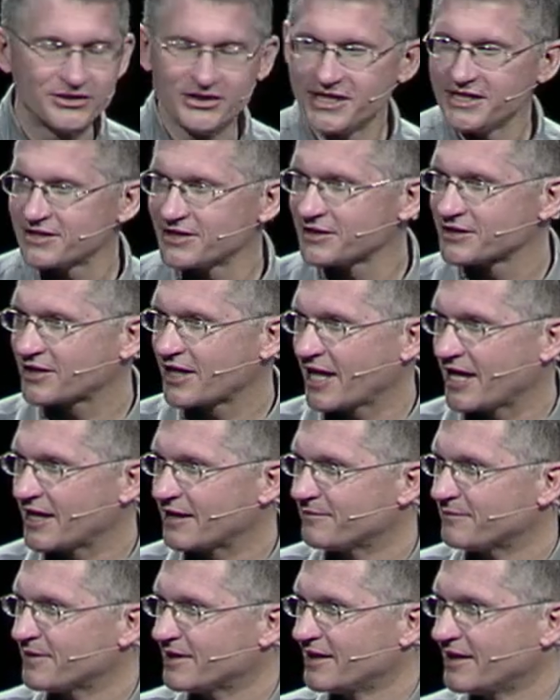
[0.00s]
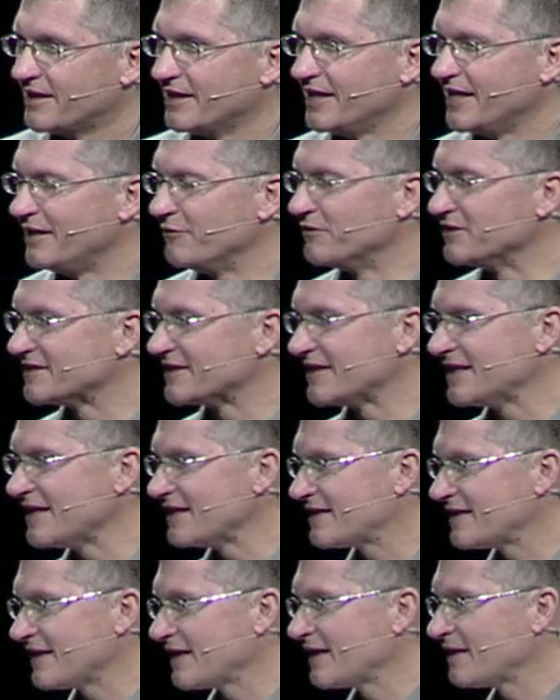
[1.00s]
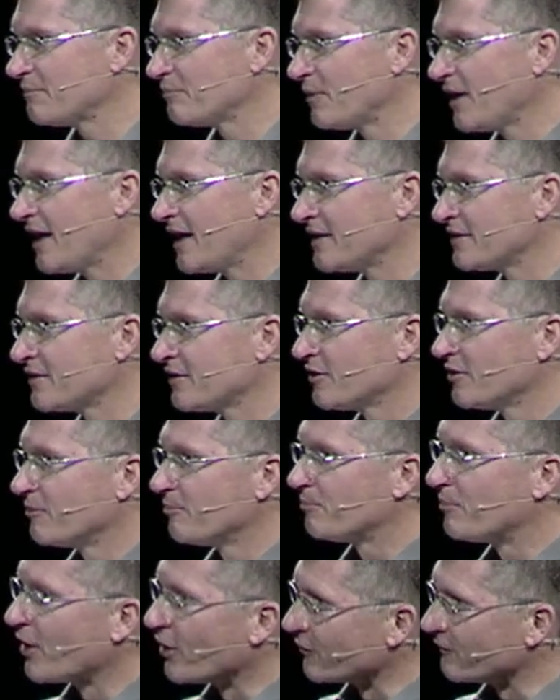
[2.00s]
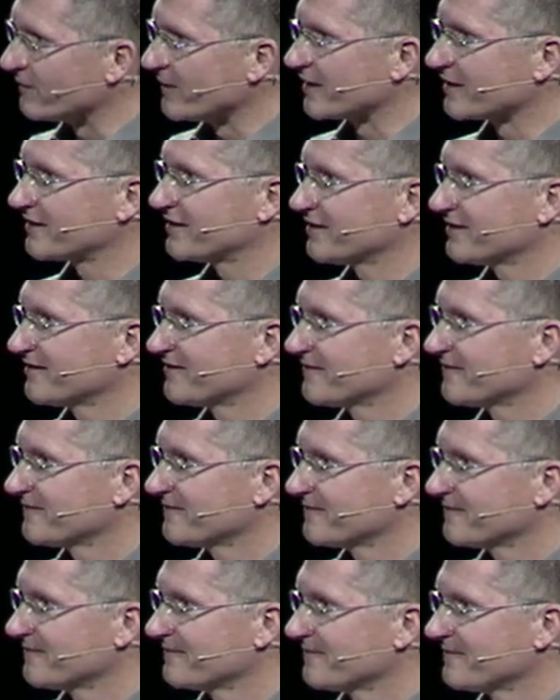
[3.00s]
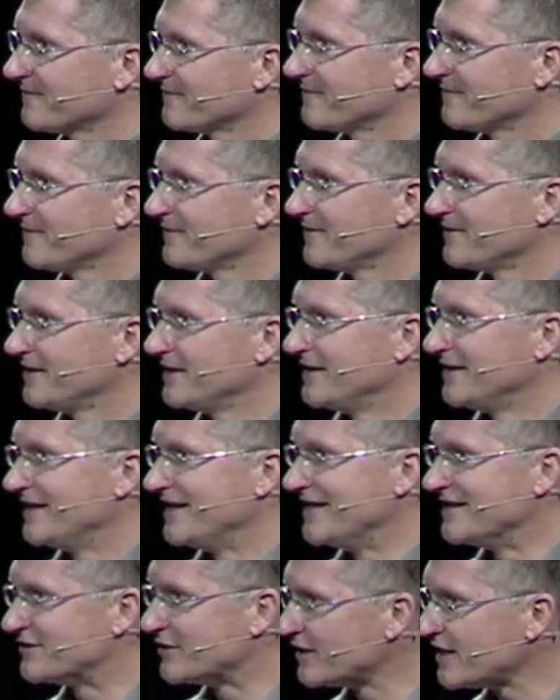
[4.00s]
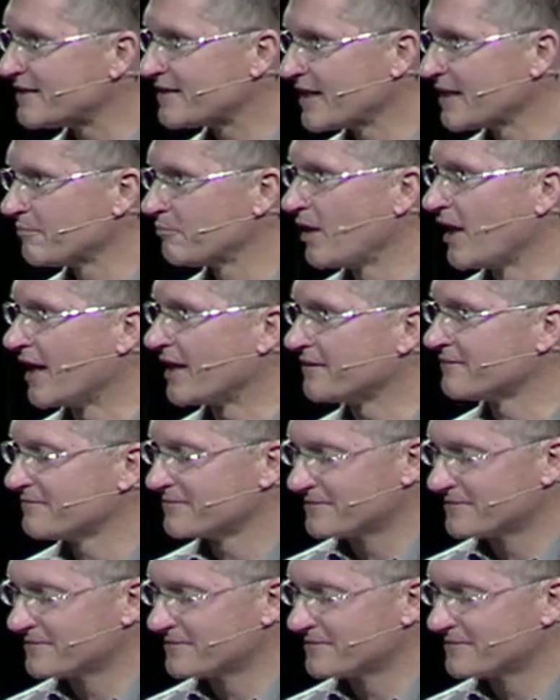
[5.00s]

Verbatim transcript: Jesus came, it was anything but perfect. It's anything but.